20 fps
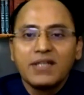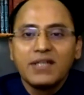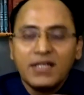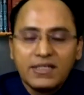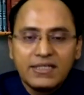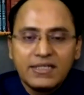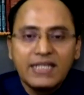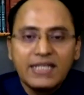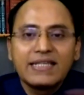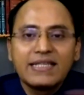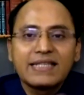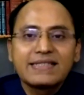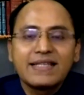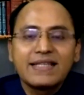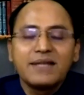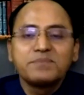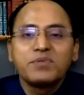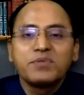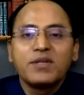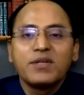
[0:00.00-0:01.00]
Take the
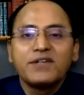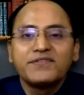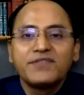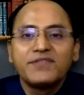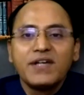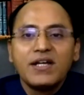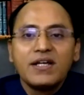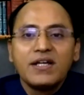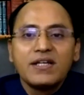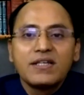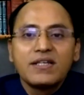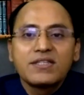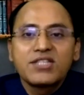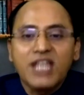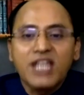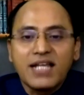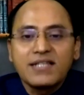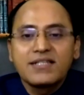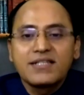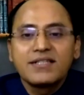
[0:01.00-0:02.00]
example of
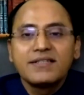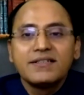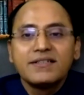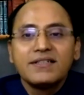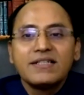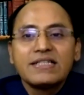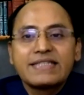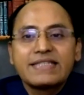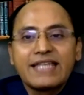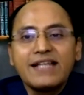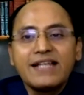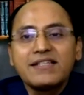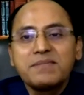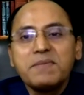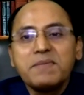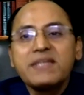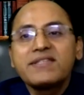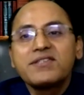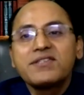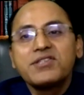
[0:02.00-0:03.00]
salt. Salt
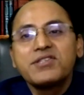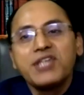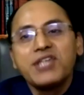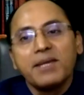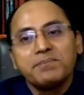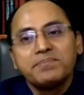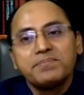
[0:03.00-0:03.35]
means jump